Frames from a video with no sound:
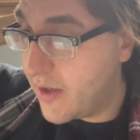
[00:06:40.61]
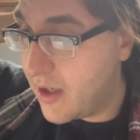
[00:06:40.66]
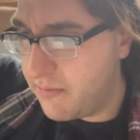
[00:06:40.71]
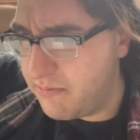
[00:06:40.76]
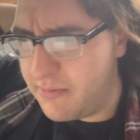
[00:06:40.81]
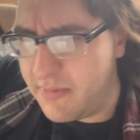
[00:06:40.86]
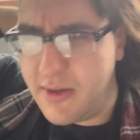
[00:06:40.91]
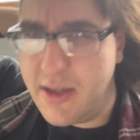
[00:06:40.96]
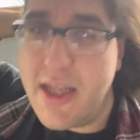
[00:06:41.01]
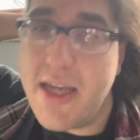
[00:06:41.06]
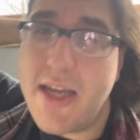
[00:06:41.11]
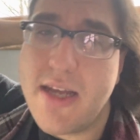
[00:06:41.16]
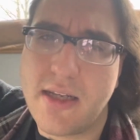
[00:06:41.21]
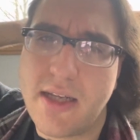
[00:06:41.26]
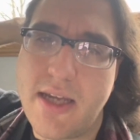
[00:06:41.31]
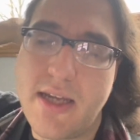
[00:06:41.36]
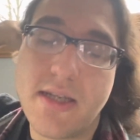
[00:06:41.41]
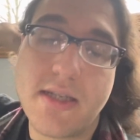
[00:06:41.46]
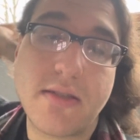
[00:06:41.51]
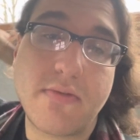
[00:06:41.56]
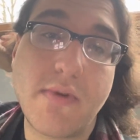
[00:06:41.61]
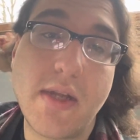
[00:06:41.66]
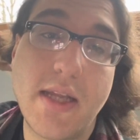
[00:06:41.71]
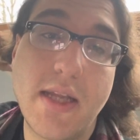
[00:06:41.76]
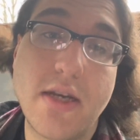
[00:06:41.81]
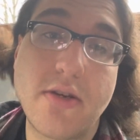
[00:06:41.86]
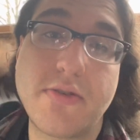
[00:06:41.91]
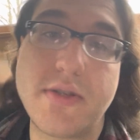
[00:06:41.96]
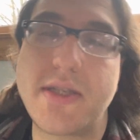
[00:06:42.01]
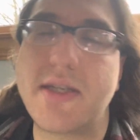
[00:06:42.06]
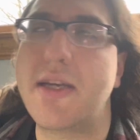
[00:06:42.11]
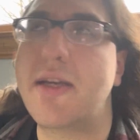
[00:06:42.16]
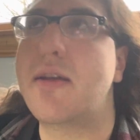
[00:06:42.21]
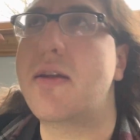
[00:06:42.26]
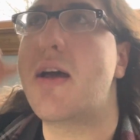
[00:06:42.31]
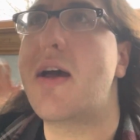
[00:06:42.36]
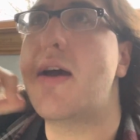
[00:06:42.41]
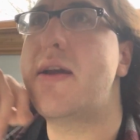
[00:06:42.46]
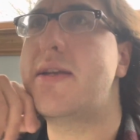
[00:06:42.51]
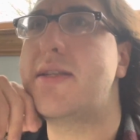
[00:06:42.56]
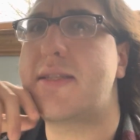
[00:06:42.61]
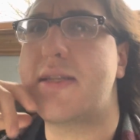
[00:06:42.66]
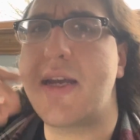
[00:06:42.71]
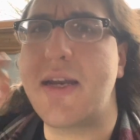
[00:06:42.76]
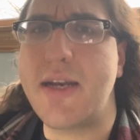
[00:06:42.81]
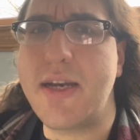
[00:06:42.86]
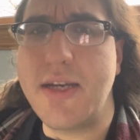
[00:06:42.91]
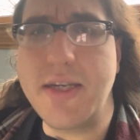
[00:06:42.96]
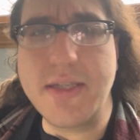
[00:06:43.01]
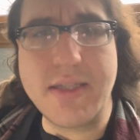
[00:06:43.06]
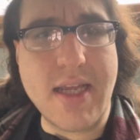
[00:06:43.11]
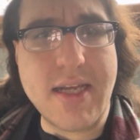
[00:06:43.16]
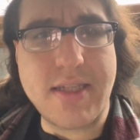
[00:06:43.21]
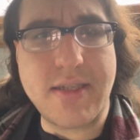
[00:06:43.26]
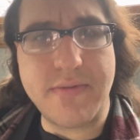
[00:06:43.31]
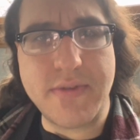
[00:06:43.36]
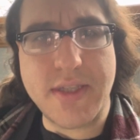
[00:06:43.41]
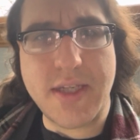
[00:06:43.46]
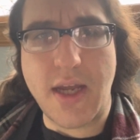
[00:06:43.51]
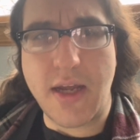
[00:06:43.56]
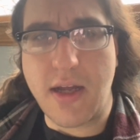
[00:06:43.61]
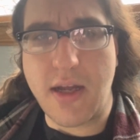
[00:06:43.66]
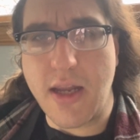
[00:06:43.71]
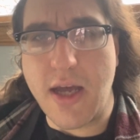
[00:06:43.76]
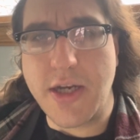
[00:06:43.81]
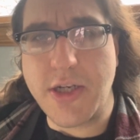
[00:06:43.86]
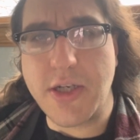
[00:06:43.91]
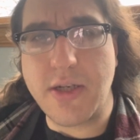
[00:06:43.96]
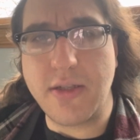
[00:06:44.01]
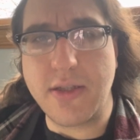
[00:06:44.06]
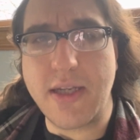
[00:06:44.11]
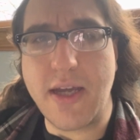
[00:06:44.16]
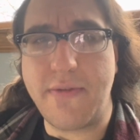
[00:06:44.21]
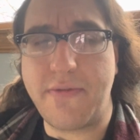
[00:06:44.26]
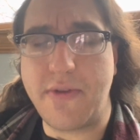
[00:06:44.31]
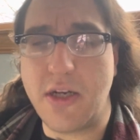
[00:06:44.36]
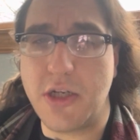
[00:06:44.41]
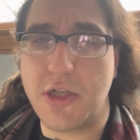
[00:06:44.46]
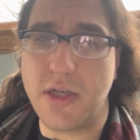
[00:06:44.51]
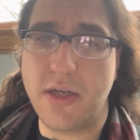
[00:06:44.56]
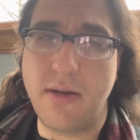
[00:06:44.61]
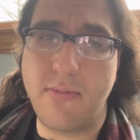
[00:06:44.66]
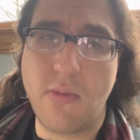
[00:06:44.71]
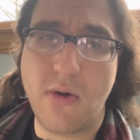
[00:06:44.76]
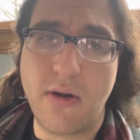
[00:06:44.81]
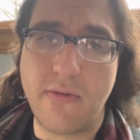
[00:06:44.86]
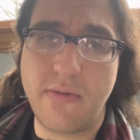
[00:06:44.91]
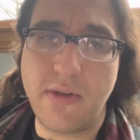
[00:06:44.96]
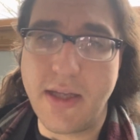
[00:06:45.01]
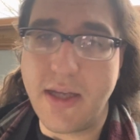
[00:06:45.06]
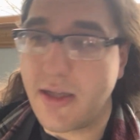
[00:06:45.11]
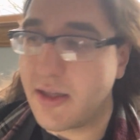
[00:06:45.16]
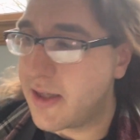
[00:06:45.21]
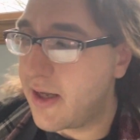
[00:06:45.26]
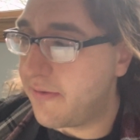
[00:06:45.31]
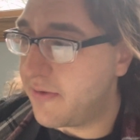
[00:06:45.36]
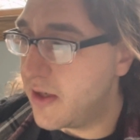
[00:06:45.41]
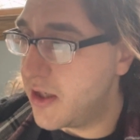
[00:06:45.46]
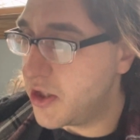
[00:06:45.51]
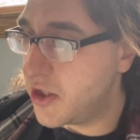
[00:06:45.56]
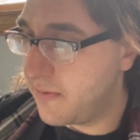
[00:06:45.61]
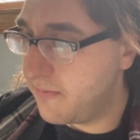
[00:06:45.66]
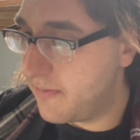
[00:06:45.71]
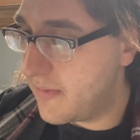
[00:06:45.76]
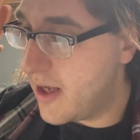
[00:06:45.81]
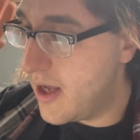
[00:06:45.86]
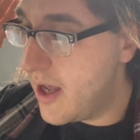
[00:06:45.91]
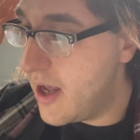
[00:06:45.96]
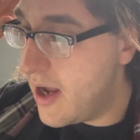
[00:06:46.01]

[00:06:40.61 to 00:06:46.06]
Legally, it's really interesting. Insanity is less of a psychological definition and more of a legal definition.